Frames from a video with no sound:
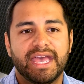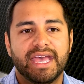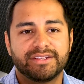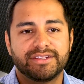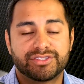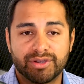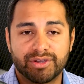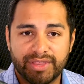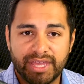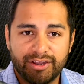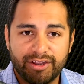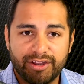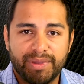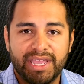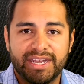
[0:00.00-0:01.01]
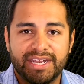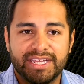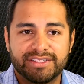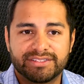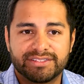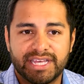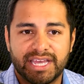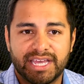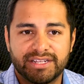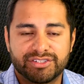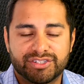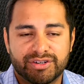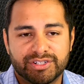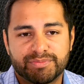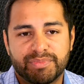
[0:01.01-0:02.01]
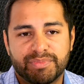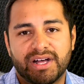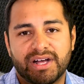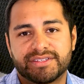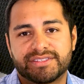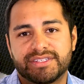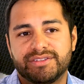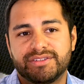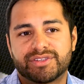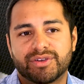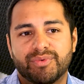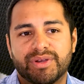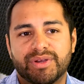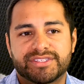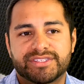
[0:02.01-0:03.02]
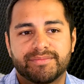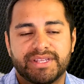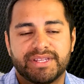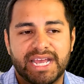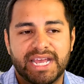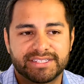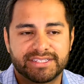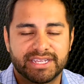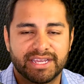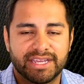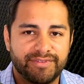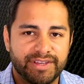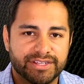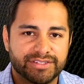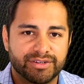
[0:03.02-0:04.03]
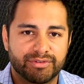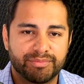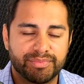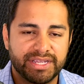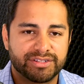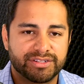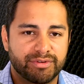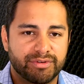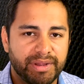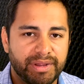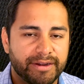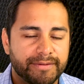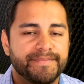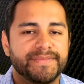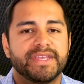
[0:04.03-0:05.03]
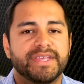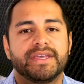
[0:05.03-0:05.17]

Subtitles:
so that you're paying into that insurance policy. So when something has to get fixed or replaced or repaired,